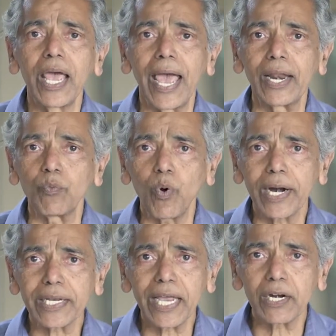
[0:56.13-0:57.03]
and
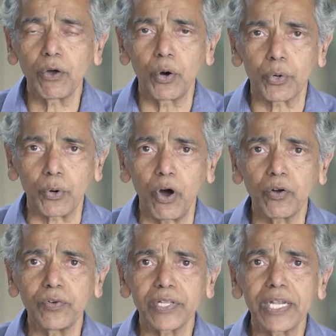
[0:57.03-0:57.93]
what can go
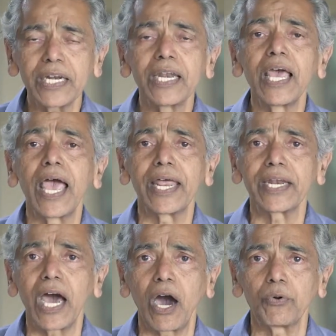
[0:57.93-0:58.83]
wrong with it and
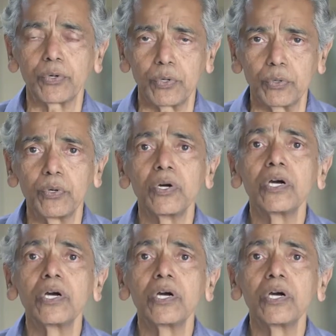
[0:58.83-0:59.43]
how to